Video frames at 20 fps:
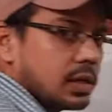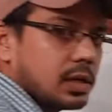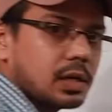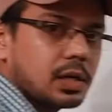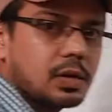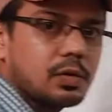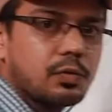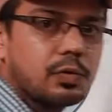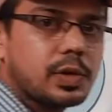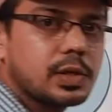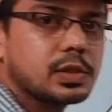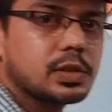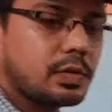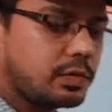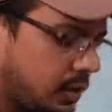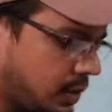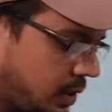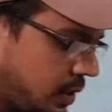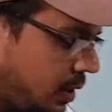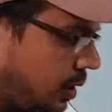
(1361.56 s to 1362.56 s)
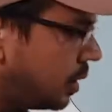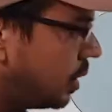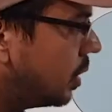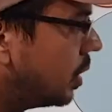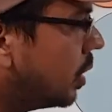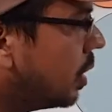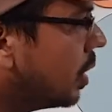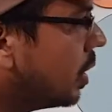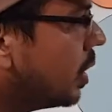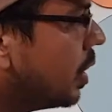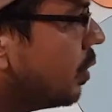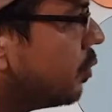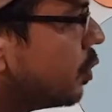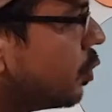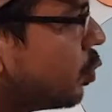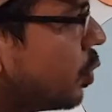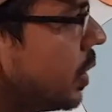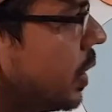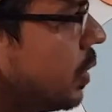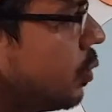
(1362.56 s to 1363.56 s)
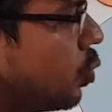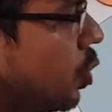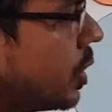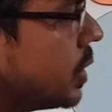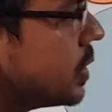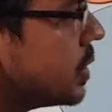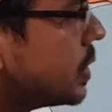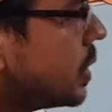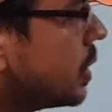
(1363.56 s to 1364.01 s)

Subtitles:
circumference of the circle? If you're wondering what is